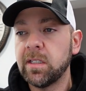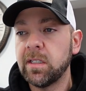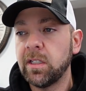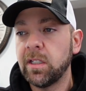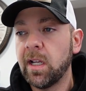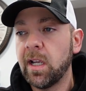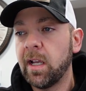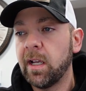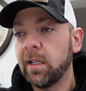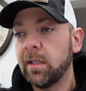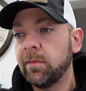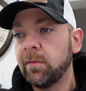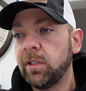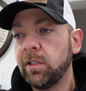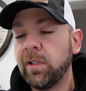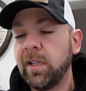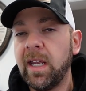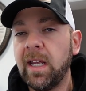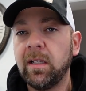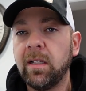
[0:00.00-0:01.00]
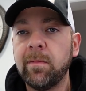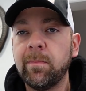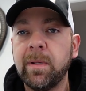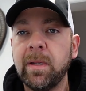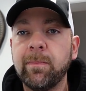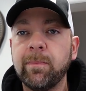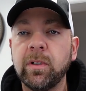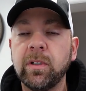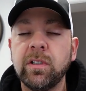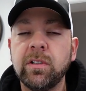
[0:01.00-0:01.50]
then you got you can't let
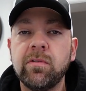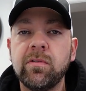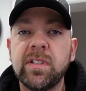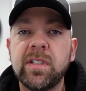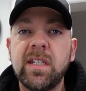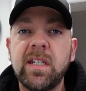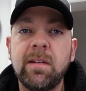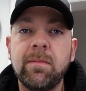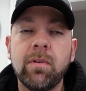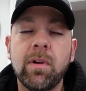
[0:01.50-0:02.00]
people use knee